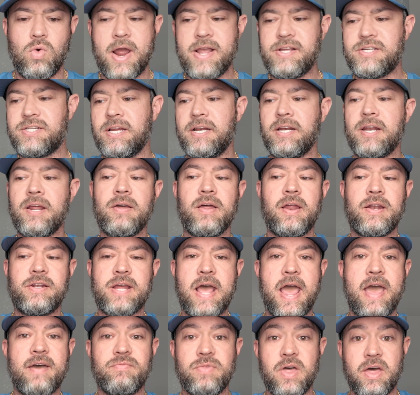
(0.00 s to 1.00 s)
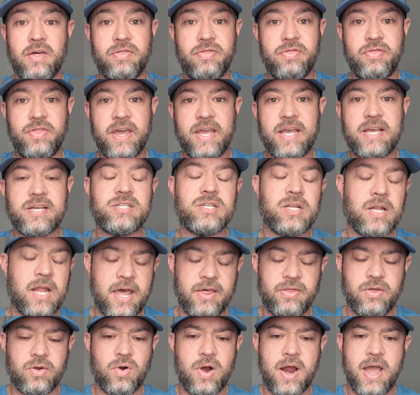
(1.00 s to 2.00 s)
racing to have the thickest
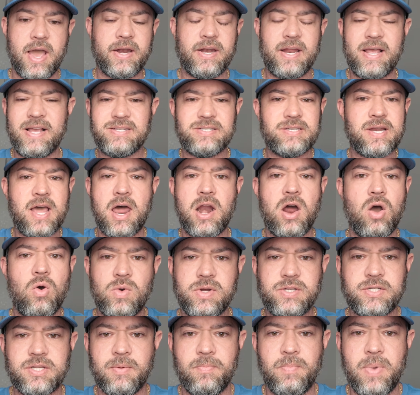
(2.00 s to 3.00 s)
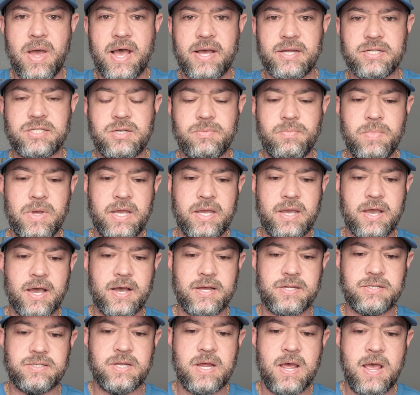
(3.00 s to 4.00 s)
leatherette is not always the best,
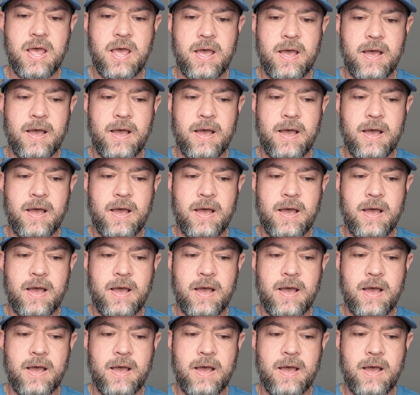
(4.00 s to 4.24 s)
because